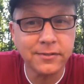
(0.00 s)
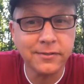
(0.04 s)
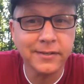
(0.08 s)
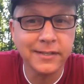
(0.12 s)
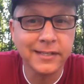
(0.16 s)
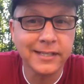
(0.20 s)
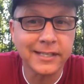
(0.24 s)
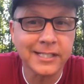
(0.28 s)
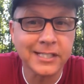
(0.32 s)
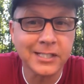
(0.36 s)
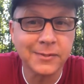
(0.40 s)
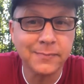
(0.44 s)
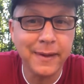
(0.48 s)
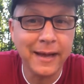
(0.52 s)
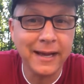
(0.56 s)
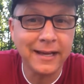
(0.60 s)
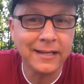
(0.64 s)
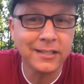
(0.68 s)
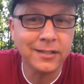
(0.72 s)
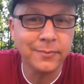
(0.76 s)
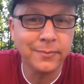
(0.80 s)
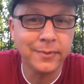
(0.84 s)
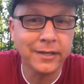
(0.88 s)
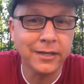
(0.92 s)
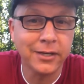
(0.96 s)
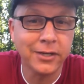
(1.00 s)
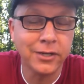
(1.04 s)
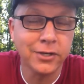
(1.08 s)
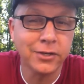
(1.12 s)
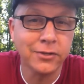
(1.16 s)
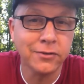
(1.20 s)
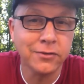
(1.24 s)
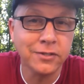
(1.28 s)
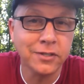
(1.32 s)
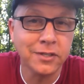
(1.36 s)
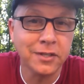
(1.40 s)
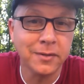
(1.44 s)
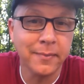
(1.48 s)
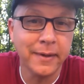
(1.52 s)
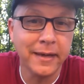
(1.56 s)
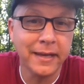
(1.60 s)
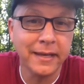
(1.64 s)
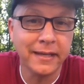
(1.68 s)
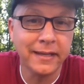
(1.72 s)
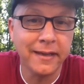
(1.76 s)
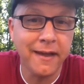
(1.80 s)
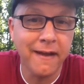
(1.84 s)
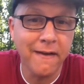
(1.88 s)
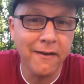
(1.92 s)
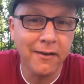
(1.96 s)
You can expect to be introduced to the
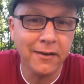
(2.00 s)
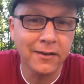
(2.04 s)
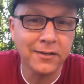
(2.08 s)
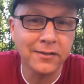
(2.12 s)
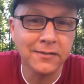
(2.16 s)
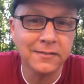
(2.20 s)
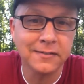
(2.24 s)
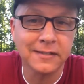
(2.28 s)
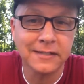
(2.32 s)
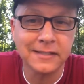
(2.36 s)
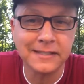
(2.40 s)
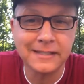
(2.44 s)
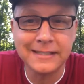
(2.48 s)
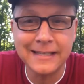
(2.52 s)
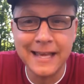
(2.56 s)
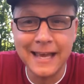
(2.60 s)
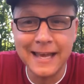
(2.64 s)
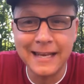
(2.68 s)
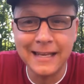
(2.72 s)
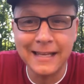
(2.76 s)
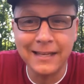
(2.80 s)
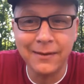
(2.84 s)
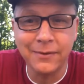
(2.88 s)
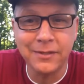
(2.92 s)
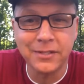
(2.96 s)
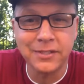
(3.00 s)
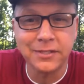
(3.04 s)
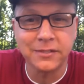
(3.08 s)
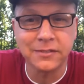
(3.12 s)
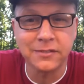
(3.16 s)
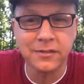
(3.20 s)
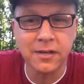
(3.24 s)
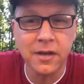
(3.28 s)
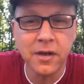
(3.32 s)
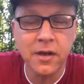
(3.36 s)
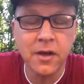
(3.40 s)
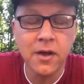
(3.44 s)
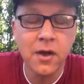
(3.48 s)
main characters, the setting, which is